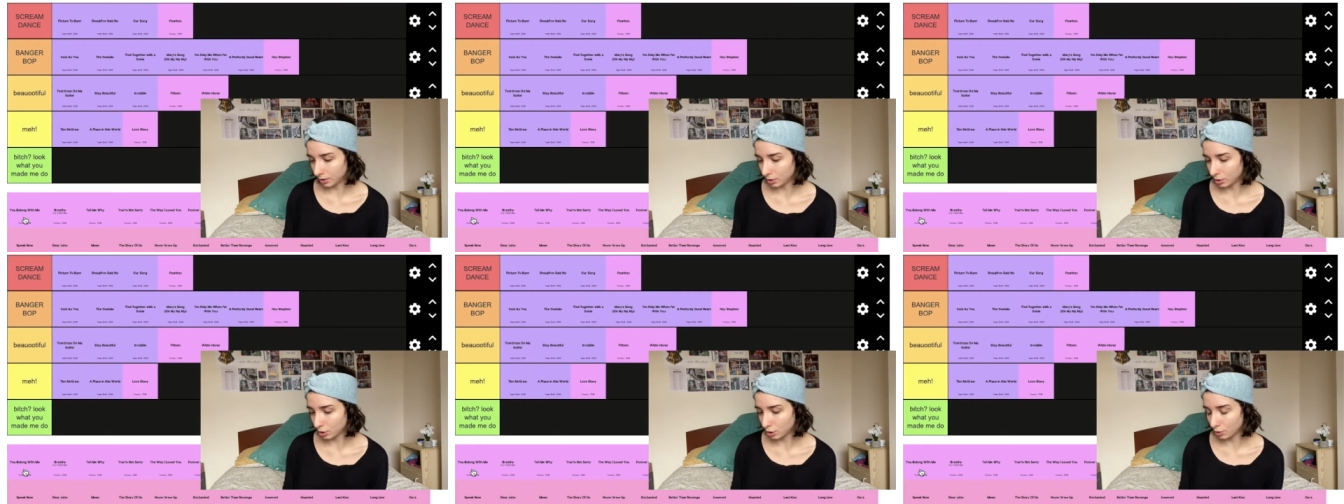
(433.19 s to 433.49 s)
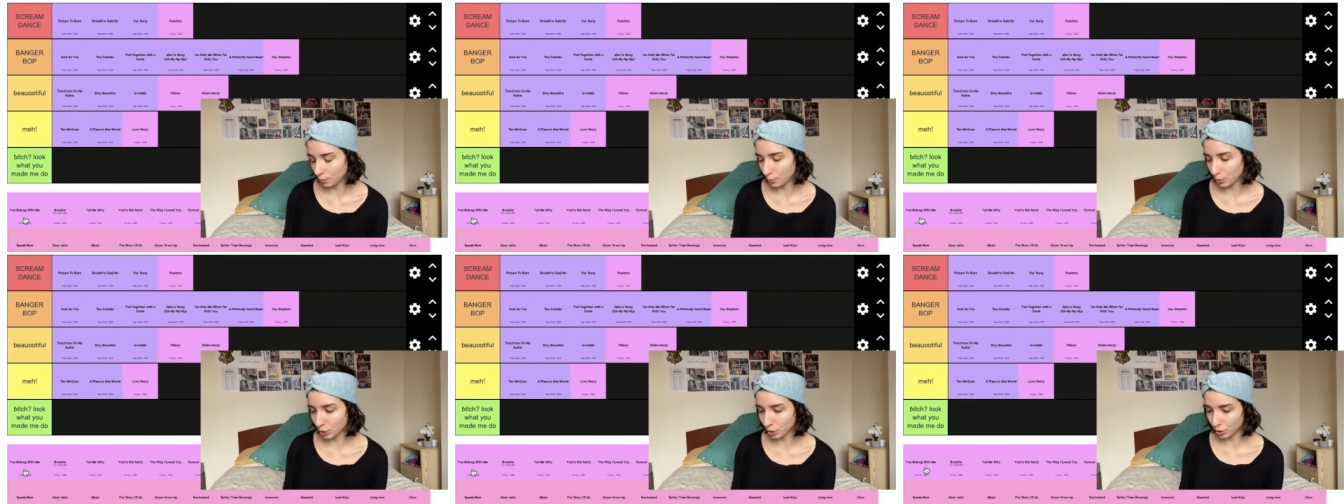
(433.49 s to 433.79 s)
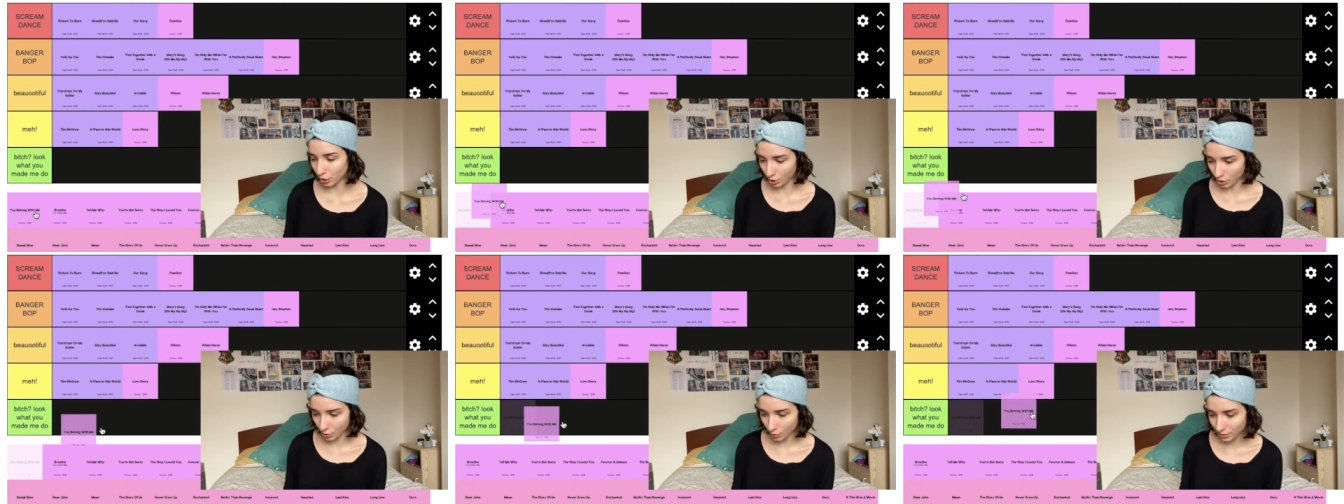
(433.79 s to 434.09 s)
You
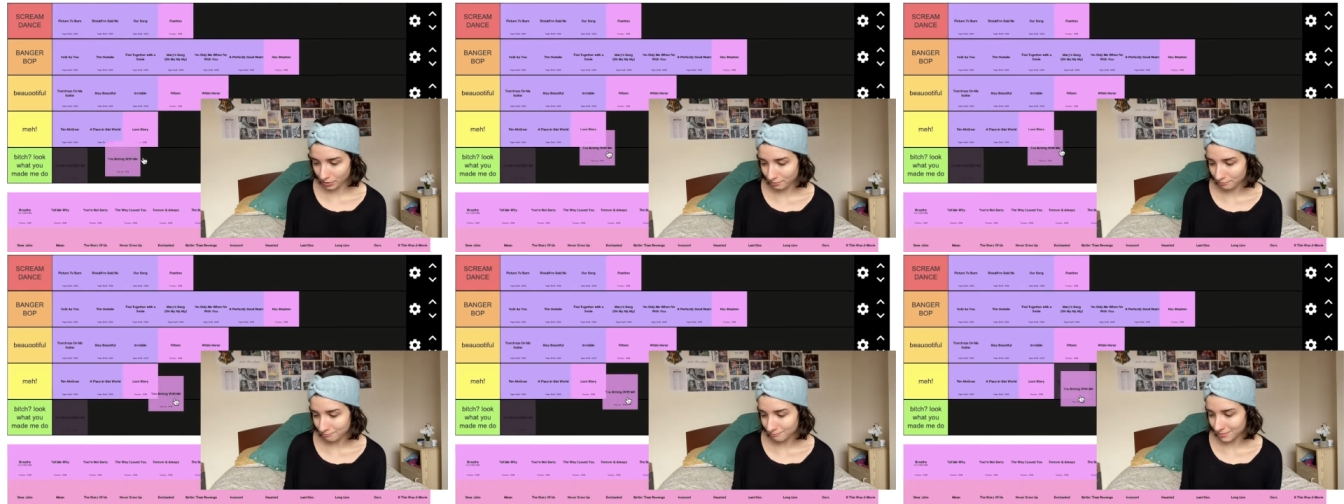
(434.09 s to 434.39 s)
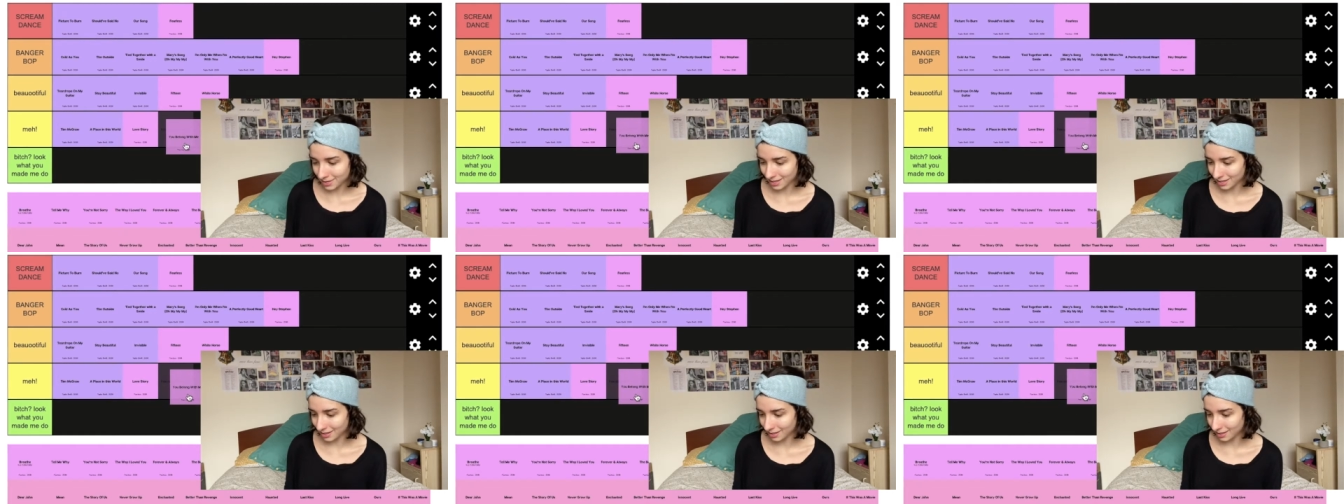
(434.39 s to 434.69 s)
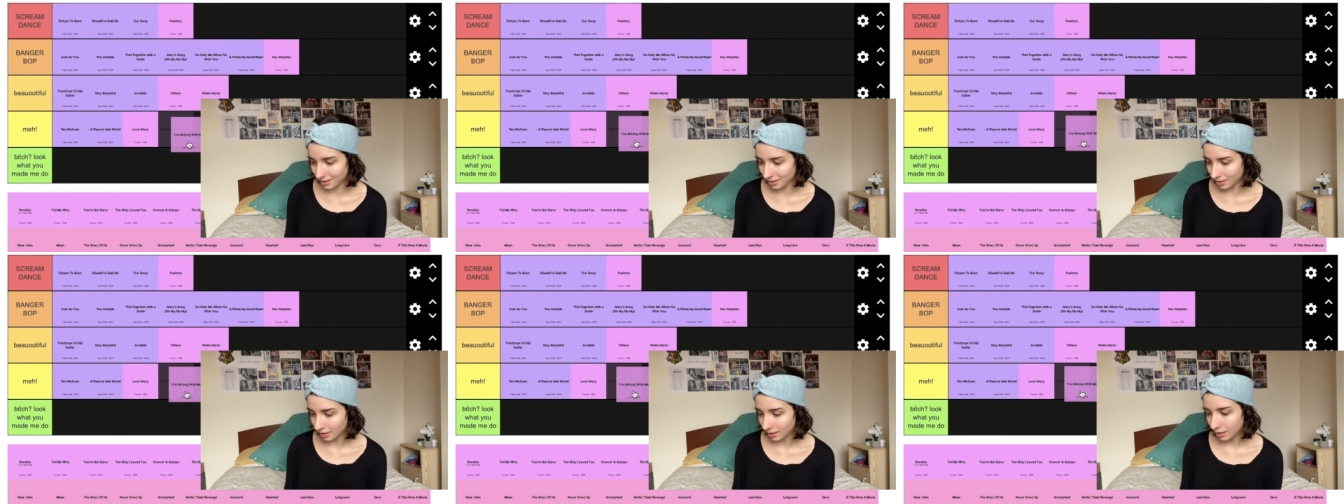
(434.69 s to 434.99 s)
Belong With
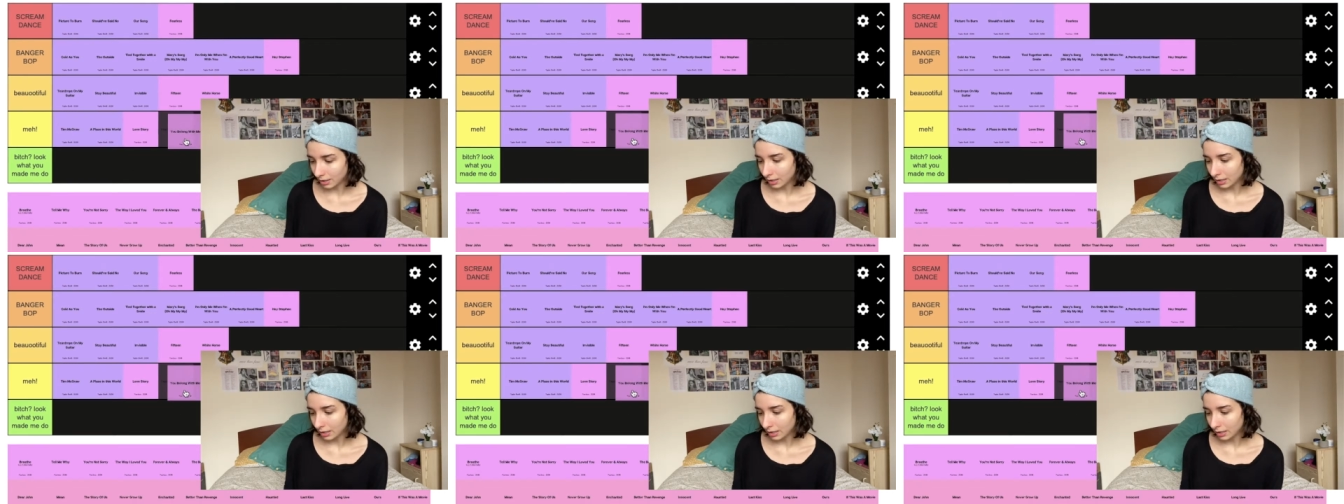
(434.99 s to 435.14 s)
Me.